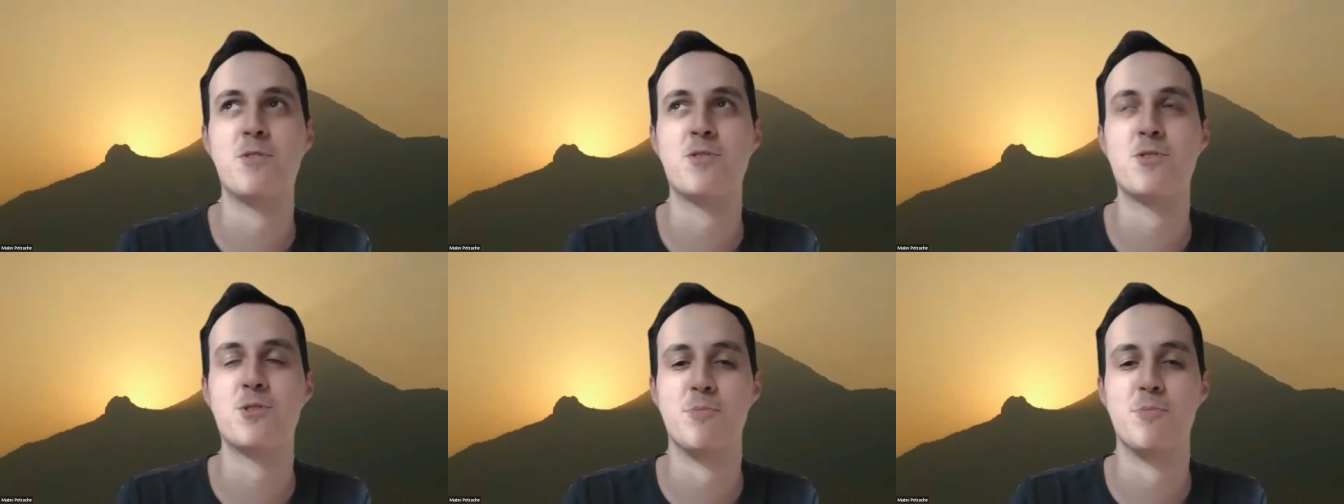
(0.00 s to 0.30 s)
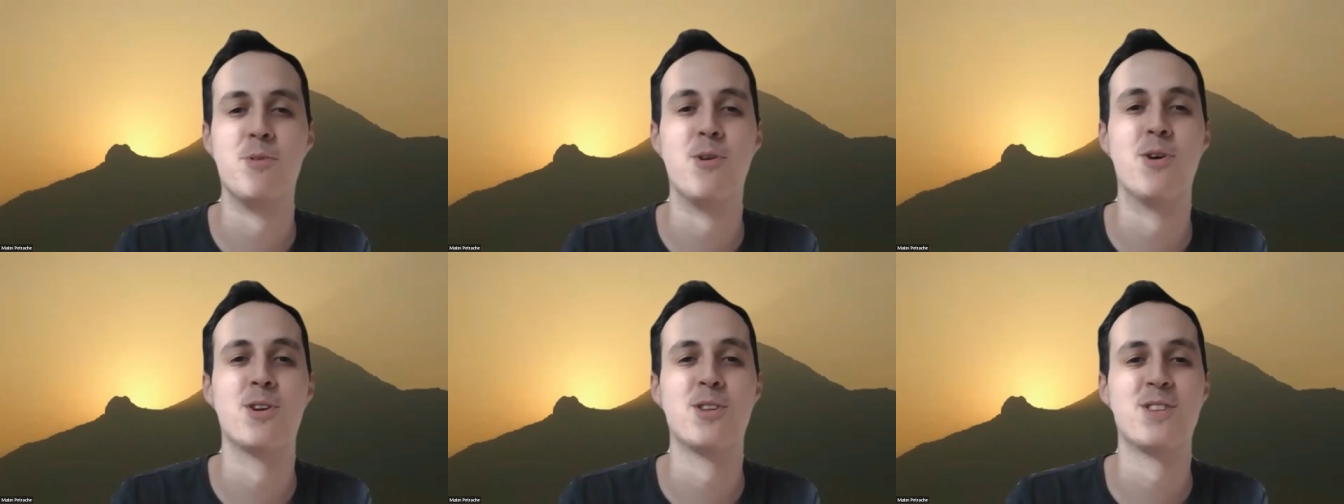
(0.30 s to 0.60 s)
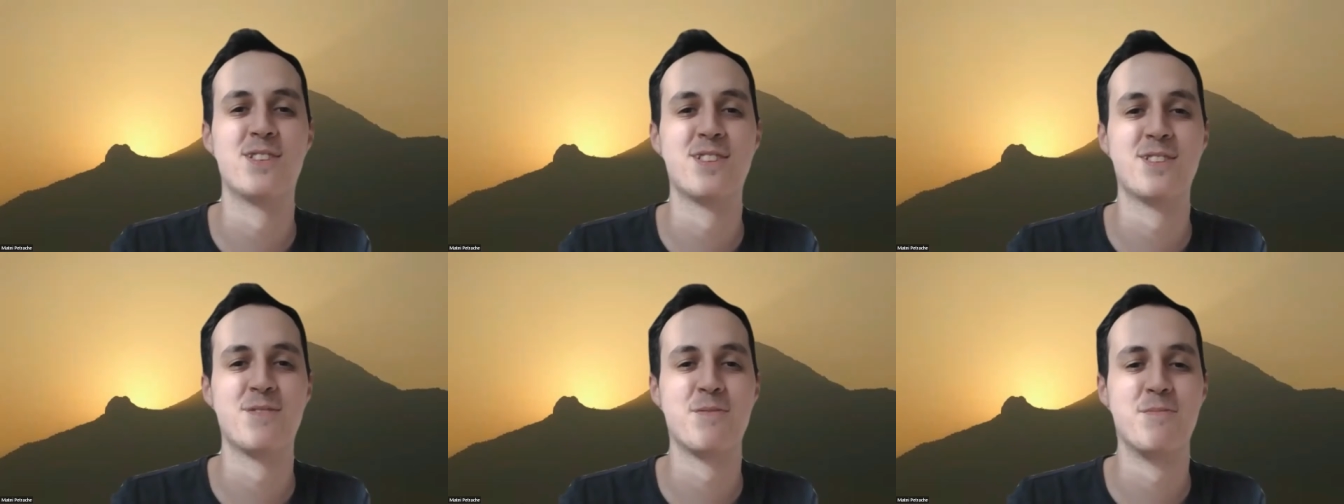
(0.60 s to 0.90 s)
support,
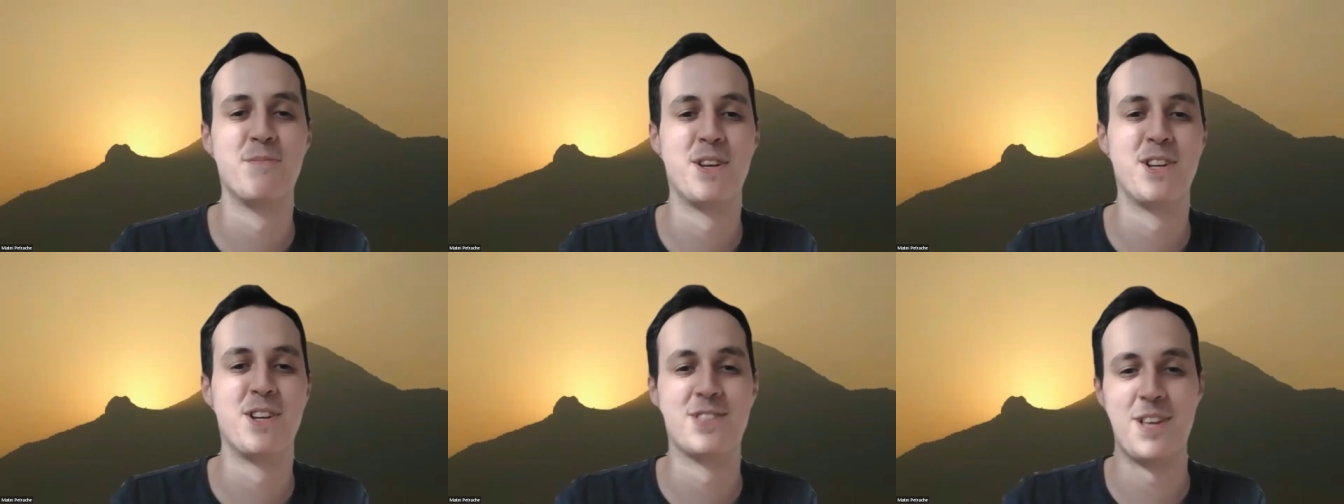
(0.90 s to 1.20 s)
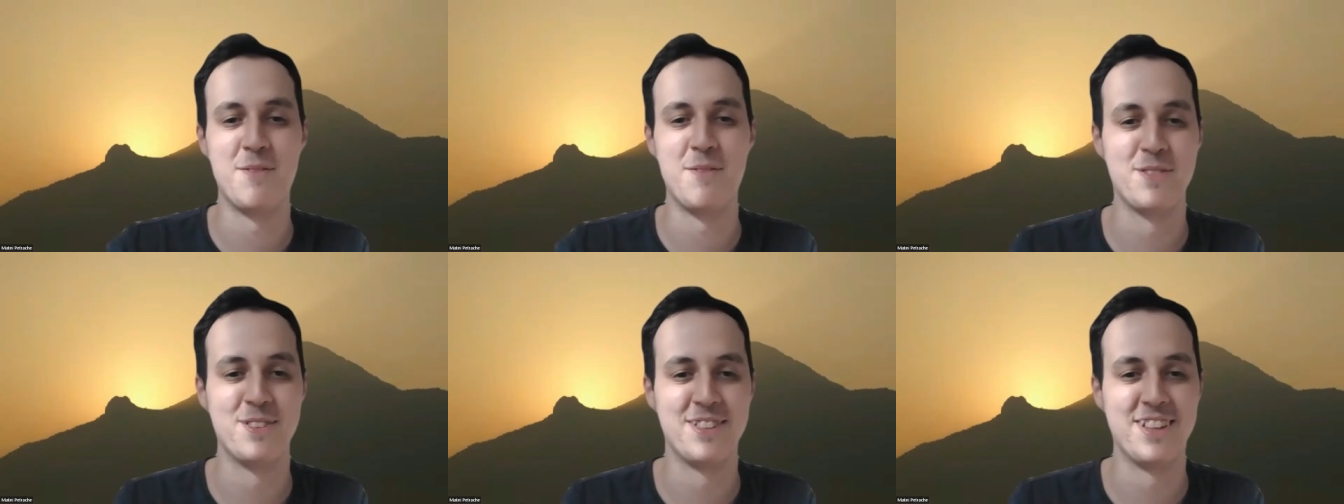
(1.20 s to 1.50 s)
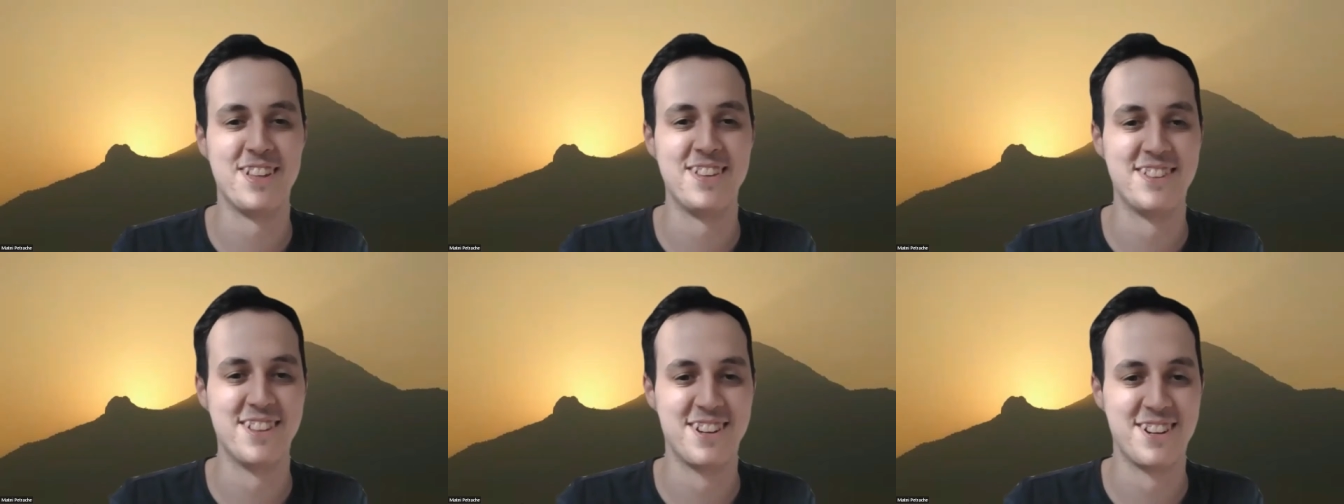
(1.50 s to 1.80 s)
because I'm a
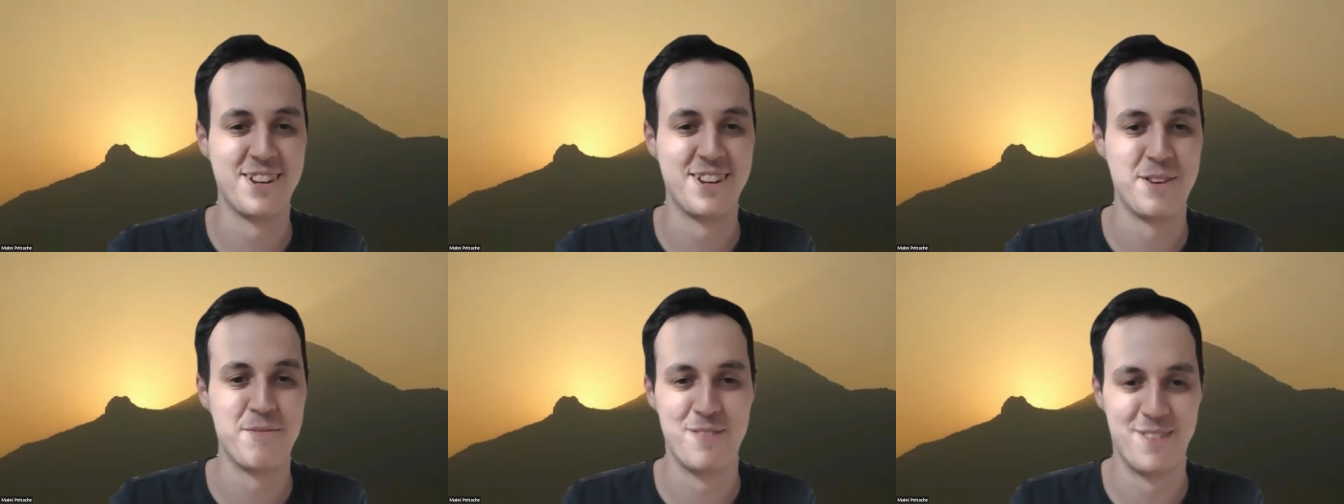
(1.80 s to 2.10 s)
tender.